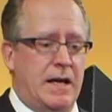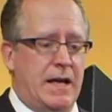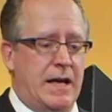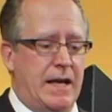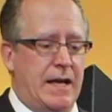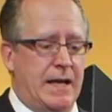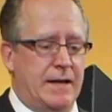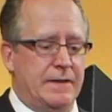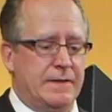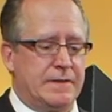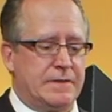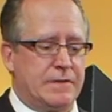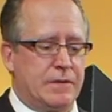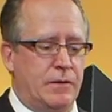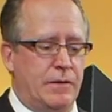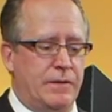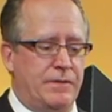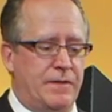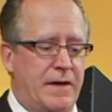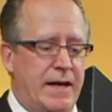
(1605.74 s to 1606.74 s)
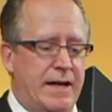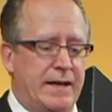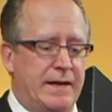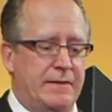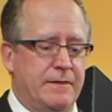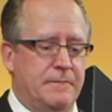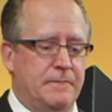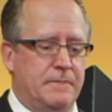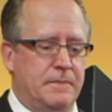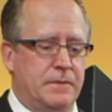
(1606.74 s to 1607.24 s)
And so if
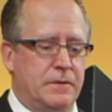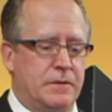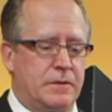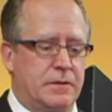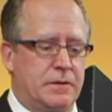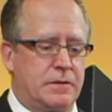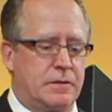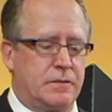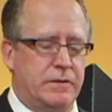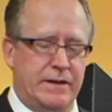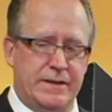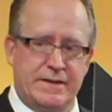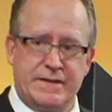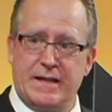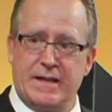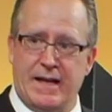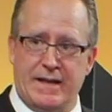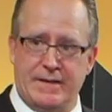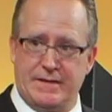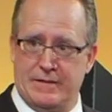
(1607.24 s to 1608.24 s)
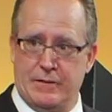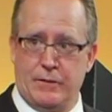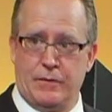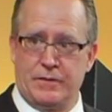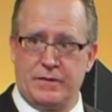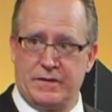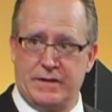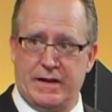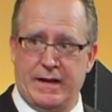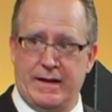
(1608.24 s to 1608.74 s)
I criticize
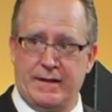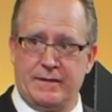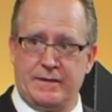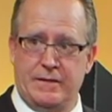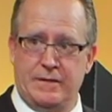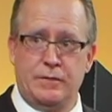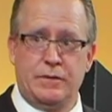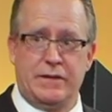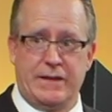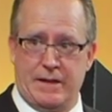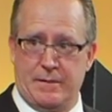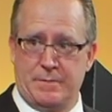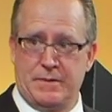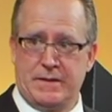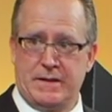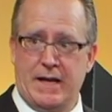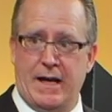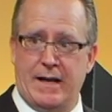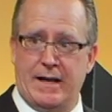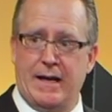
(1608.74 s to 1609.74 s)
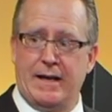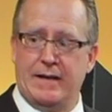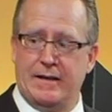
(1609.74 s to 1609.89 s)
those things, you'd get upset.